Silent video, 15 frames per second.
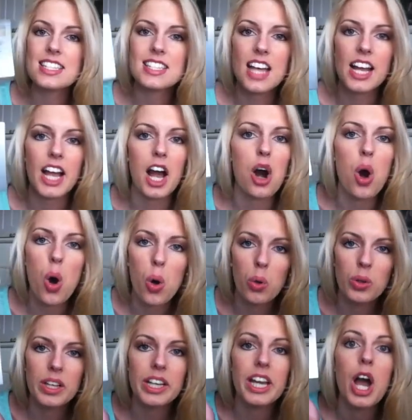is like a
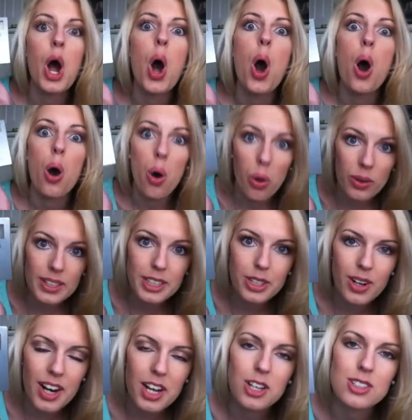holy
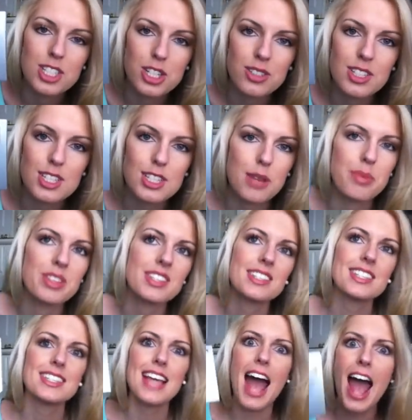grail during the summer.
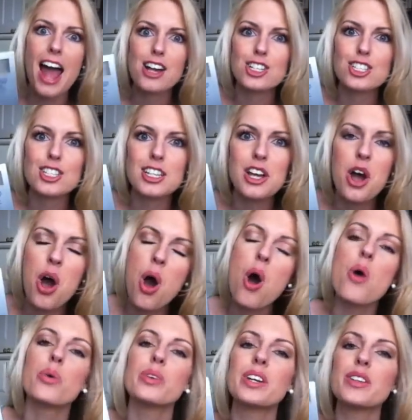This is actually
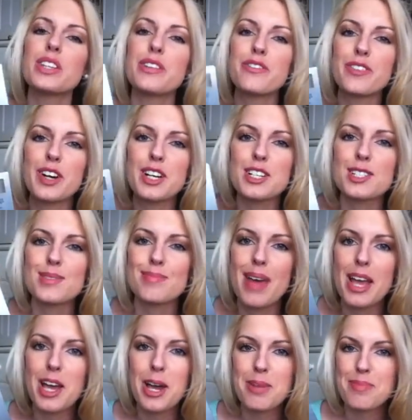one of the first
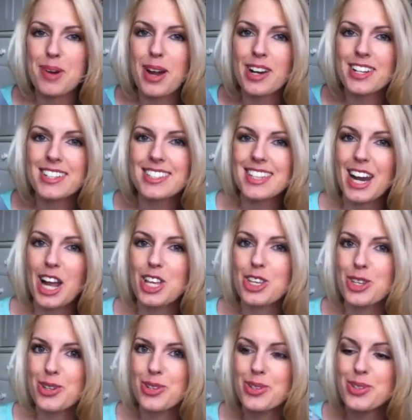makeup products that I
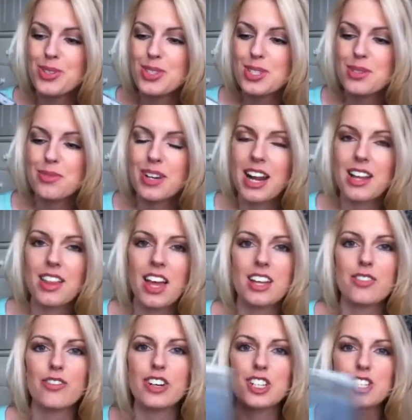used when I
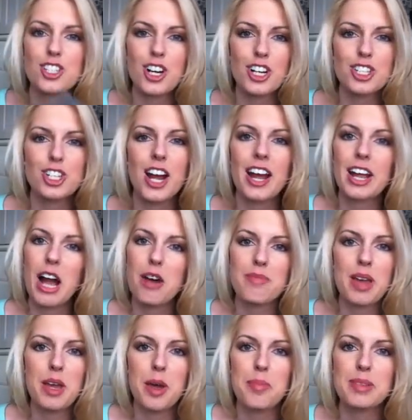like first started trying out
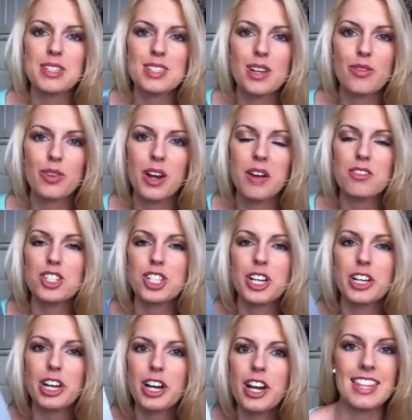makeup and stuff when I was
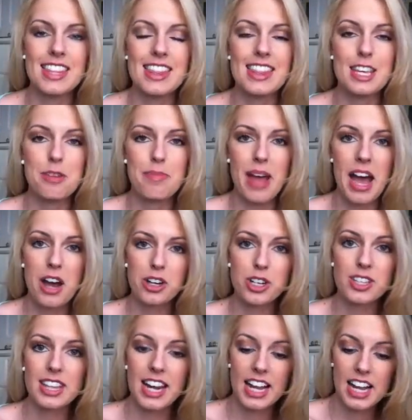younger. Then the
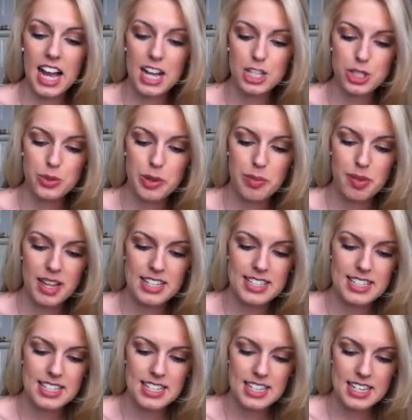powder that I got to
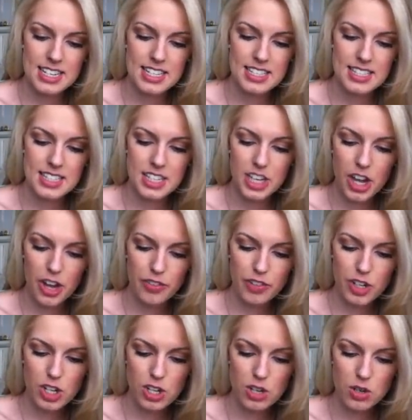replace it is the
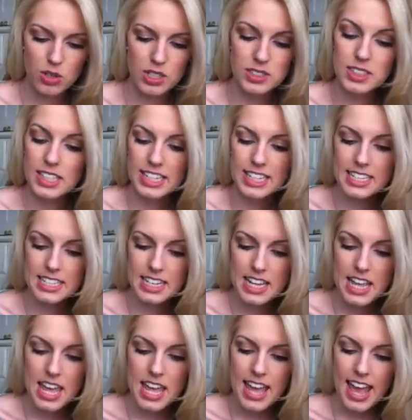CoverGirl Clean,
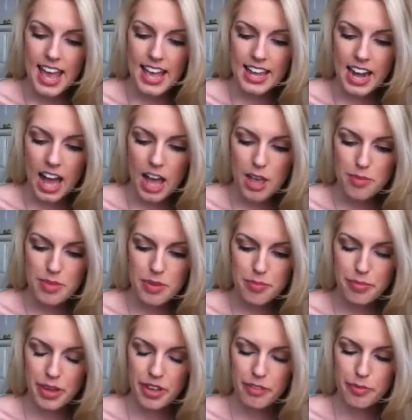and I'm
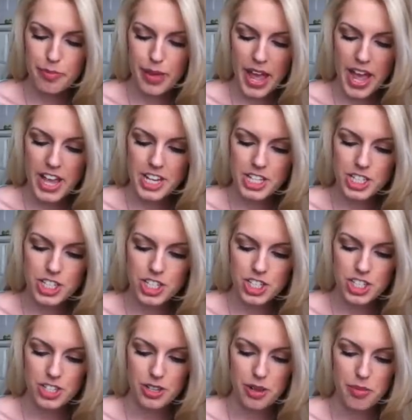in buff beige
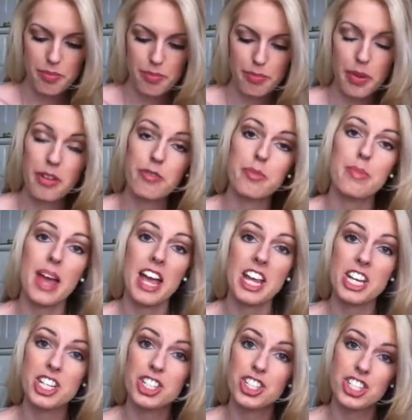
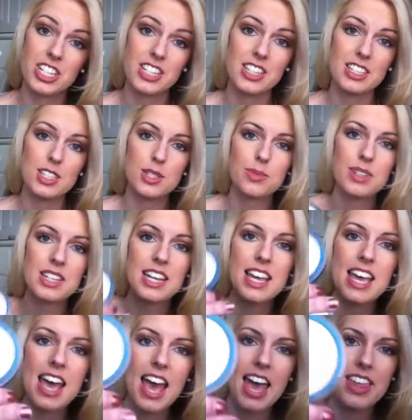in this one,
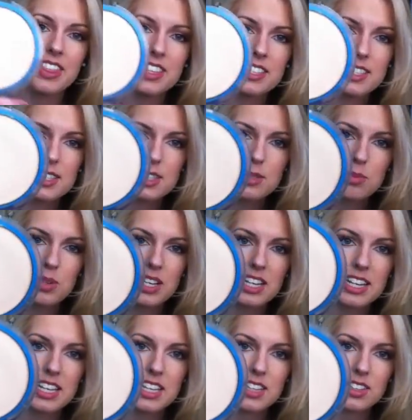and this is
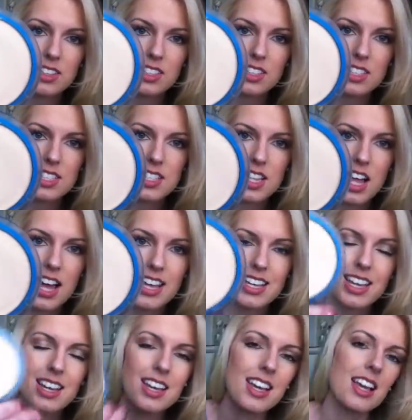what it looks
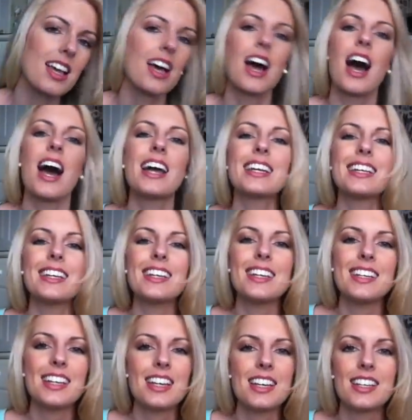like.
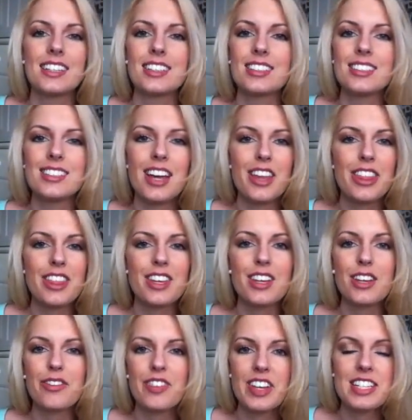Again,
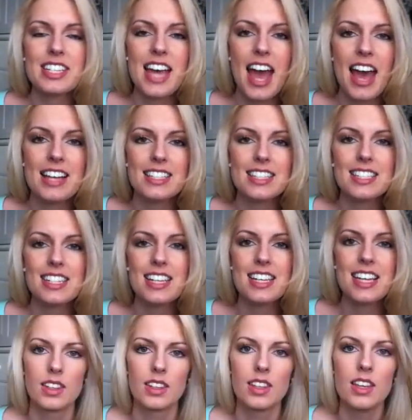nothing fantastic.